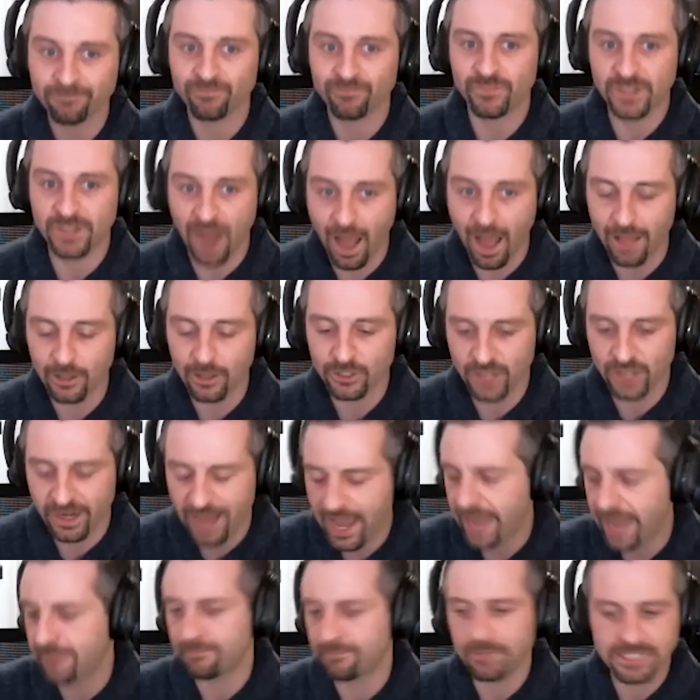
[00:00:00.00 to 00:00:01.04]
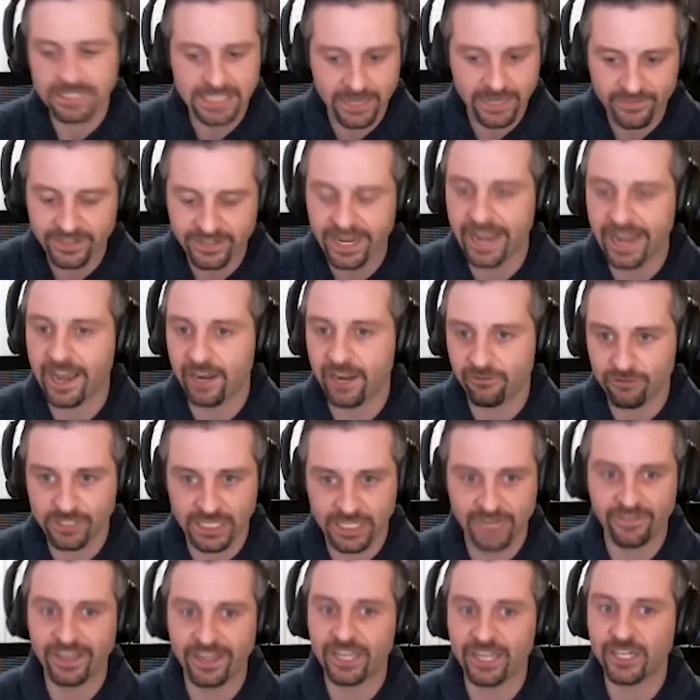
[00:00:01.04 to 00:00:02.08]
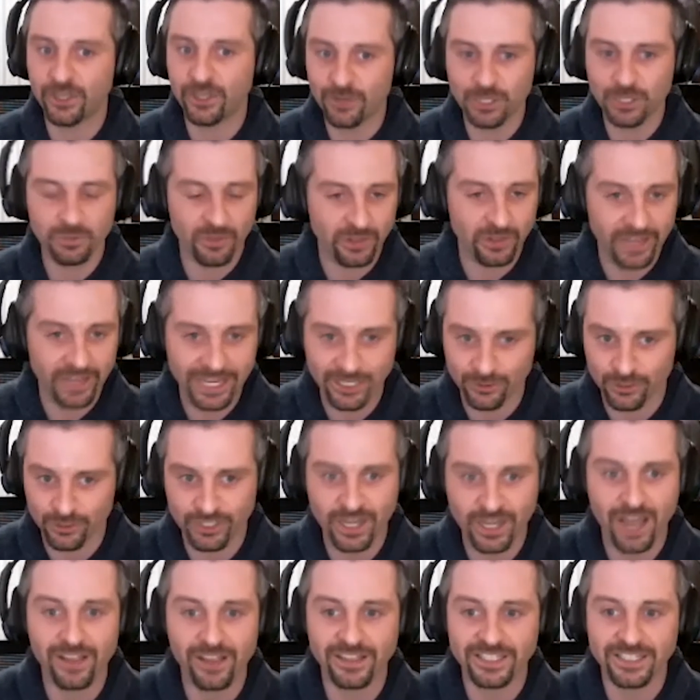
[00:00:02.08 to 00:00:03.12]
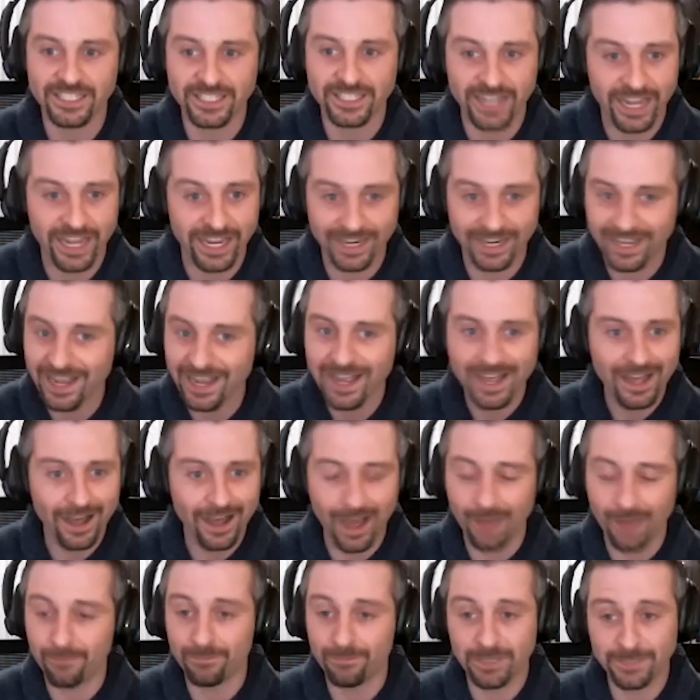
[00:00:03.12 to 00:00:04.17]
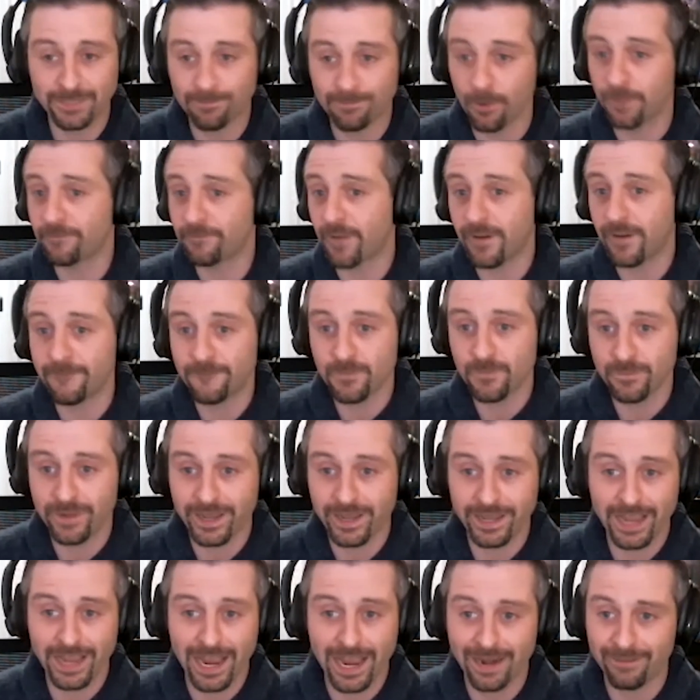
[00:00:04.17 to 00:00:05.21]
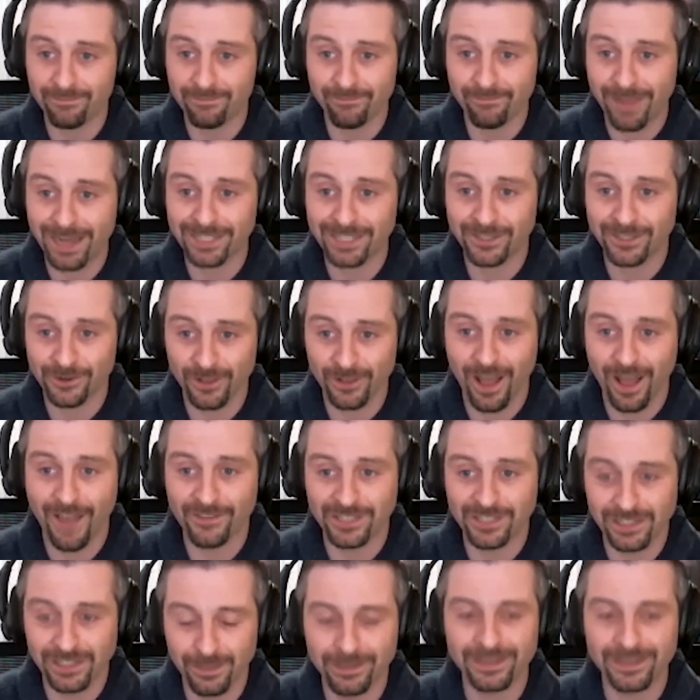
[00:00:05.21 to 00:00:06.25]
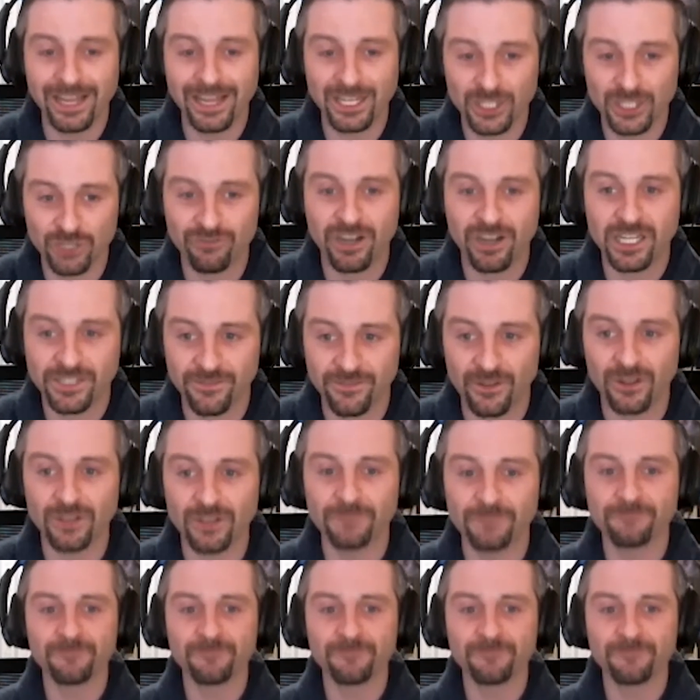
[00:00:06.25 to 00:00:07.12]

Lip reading: The knowledge that, hey, let's give it to Andrew, see if he can do this for laser solid state. It's both fun for me and makes their lives a little bit less stressful.